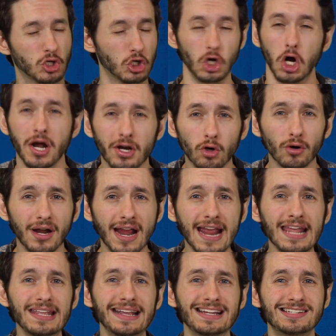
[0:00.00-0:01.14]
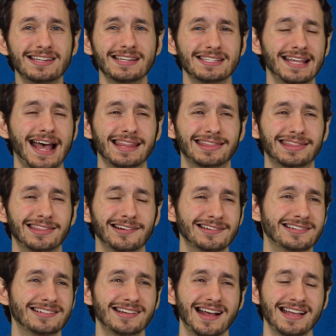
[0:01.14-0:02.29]
good or anything, it's just that they're
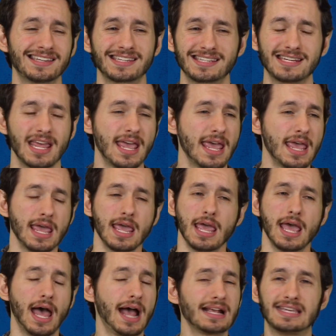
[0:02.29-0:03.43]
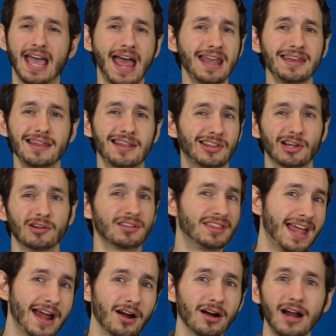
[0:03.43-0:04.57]
just... Again, they're
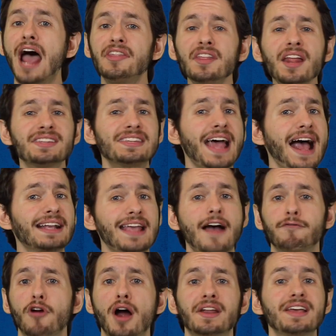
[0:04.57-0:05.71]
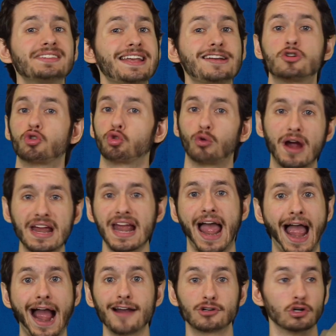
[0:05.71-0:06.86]
there. I think that Zac Efron is a great
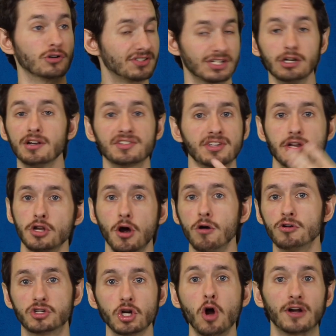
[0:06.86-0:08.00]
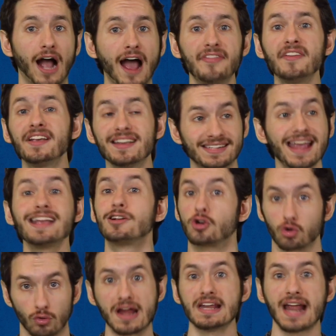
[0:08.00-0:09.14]
actor. Seriously, no joke. I think he's a
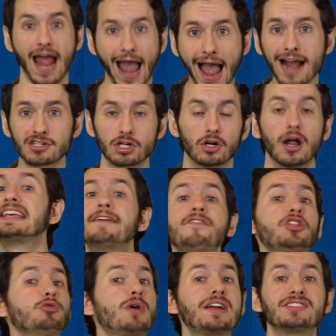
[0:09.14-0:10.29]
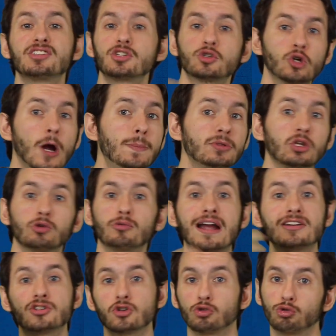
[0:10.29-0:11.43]
great actor. Given the right script, the
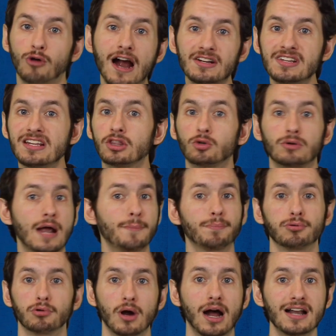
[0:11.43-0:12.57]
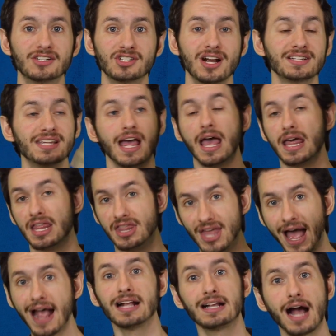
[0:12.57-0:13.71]
right directing, the right project,
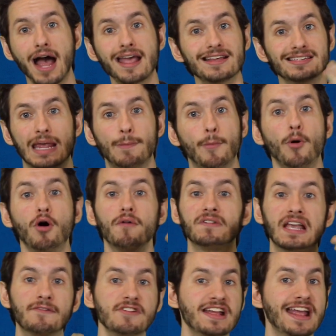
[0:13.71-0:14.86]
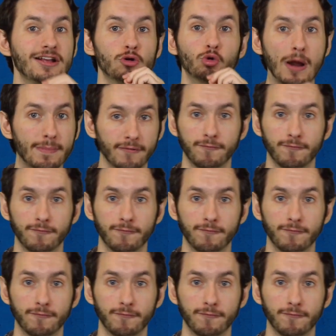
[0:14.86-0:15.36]
that guy is capable of giving a great